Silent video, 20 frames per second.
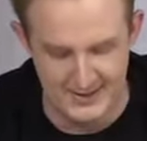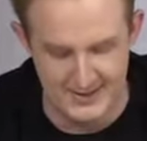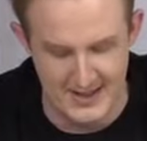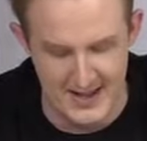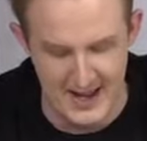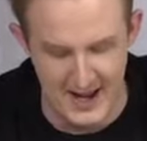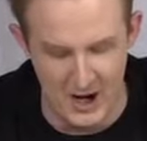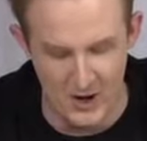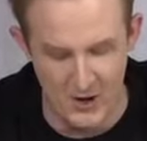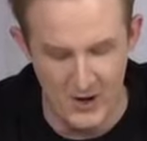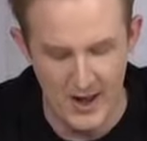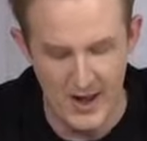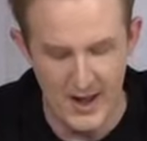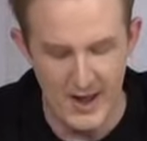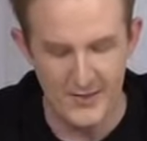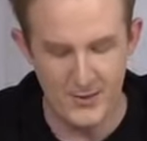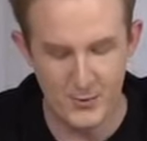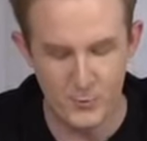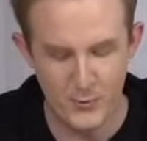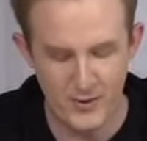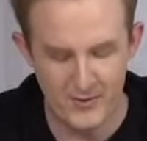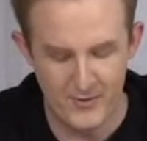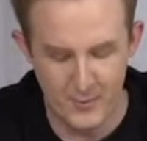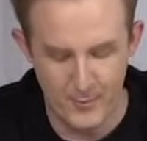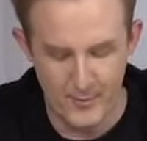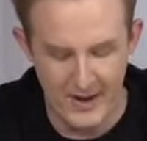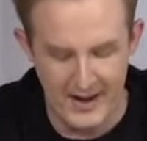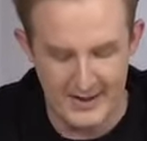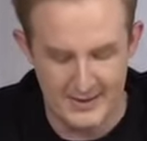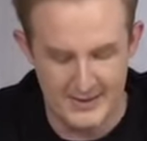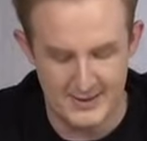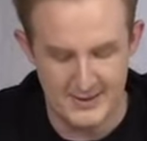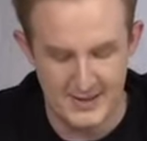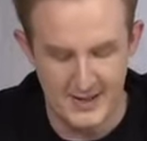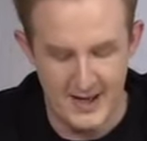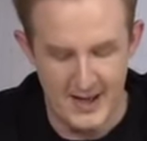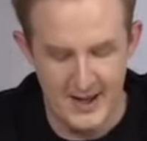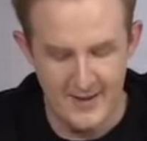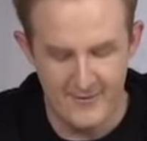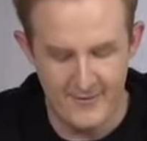Now, the River Max
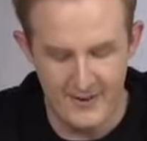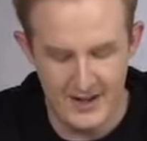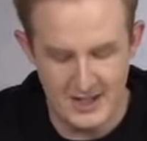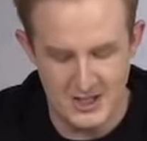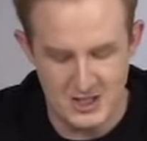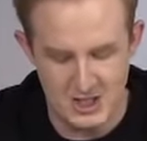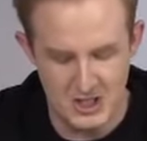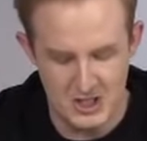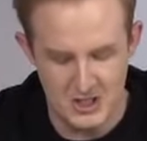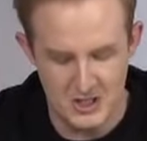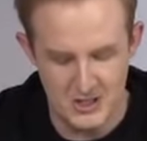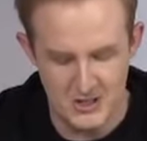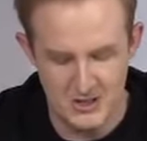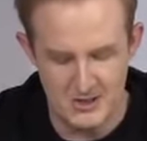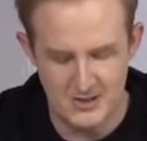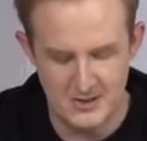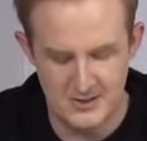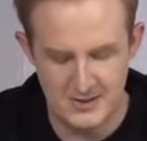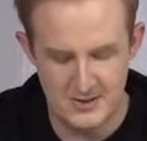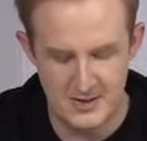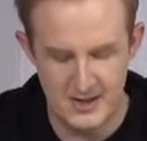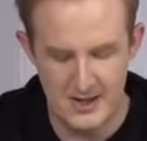features